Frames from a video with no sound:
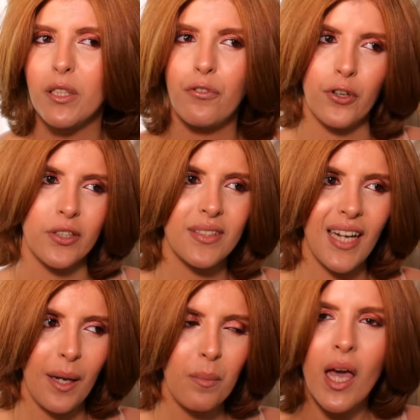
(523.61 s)
but the first
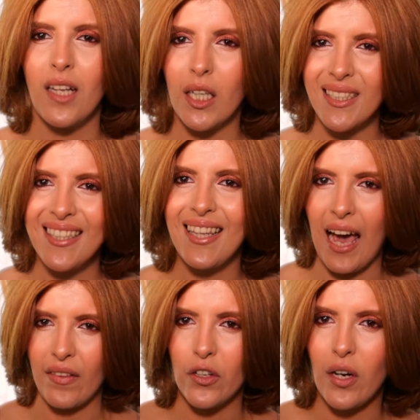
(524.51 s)
time it's not gonna
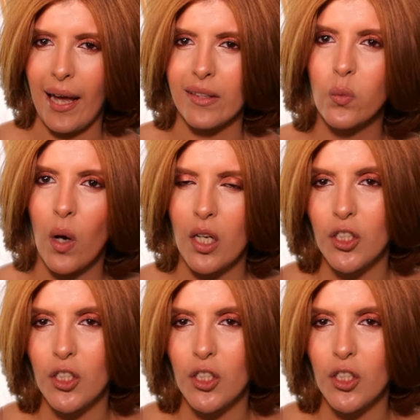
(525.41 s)
lather as well,